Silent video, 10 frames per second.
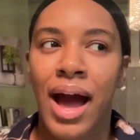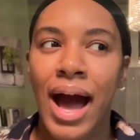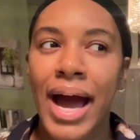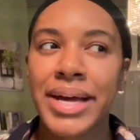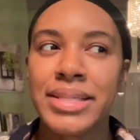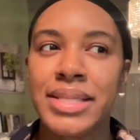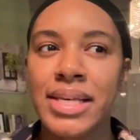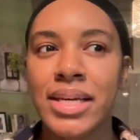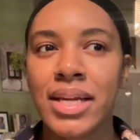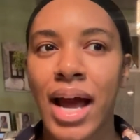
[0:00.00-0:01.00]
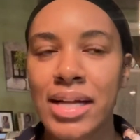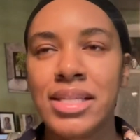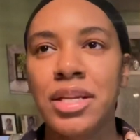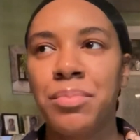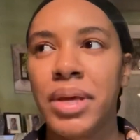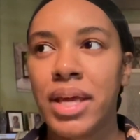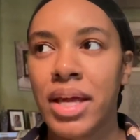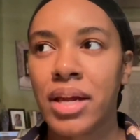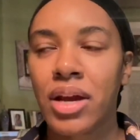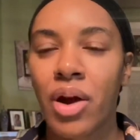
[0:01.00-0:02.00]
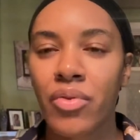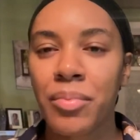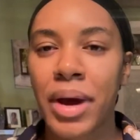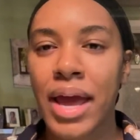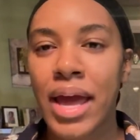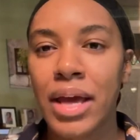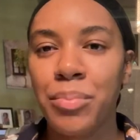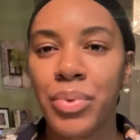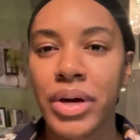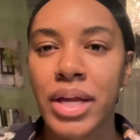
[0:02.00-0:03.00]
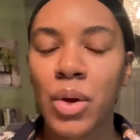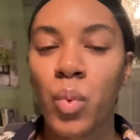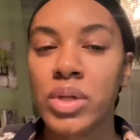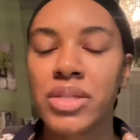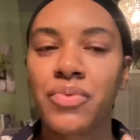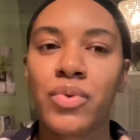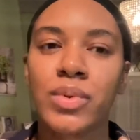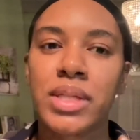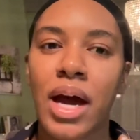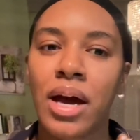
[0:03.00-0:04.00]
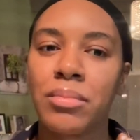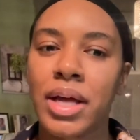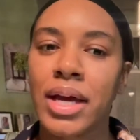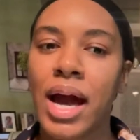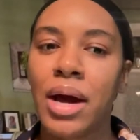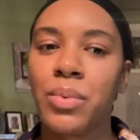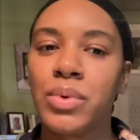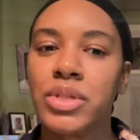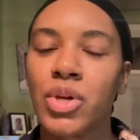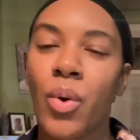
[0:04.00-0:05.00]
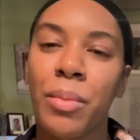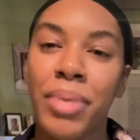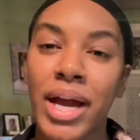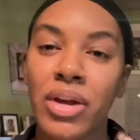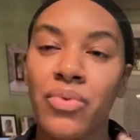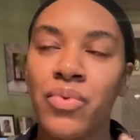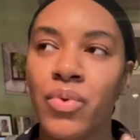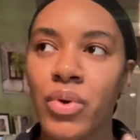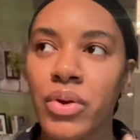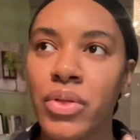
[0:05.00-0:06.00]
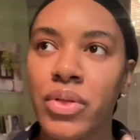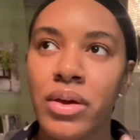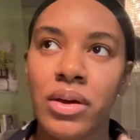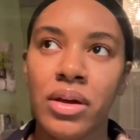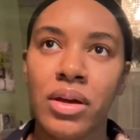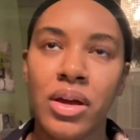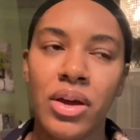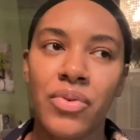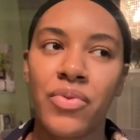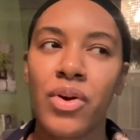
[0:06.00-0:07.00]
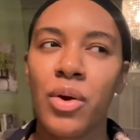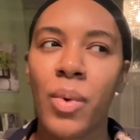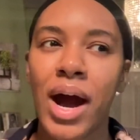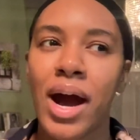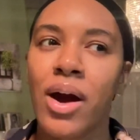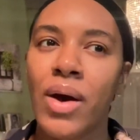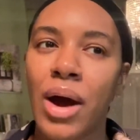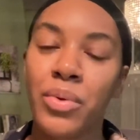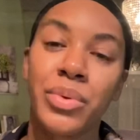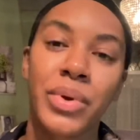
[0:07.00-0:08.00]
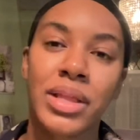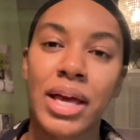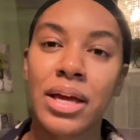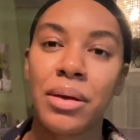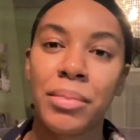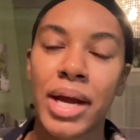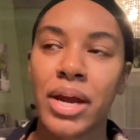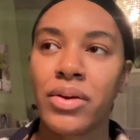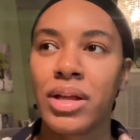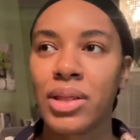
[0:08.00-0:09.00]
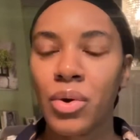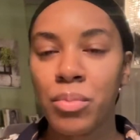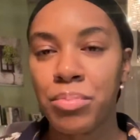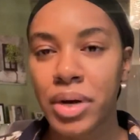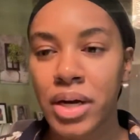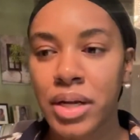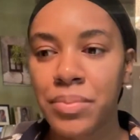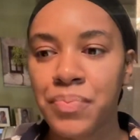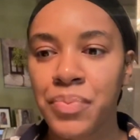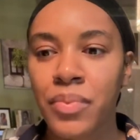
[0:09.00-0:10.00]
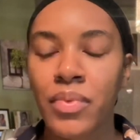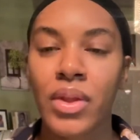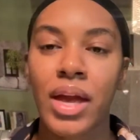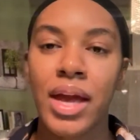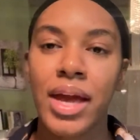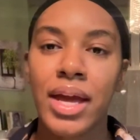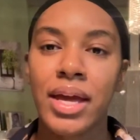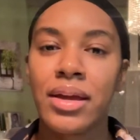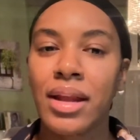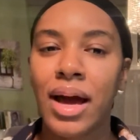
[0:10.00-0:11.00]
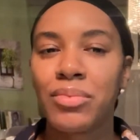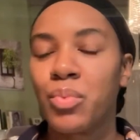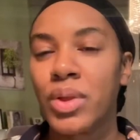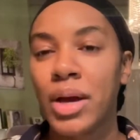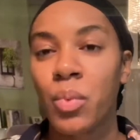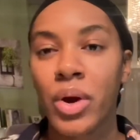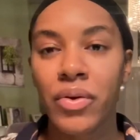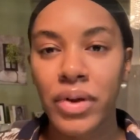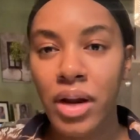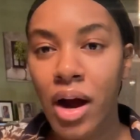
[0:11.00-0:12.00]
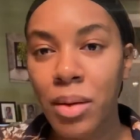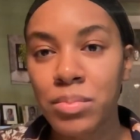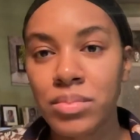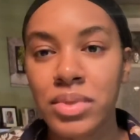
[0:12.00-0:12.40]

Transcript: I did begin covering my head, but it wasn't full time. Like, I was going back and forth. For a while, I would wear like my hair in a low bun, and I would like wear it up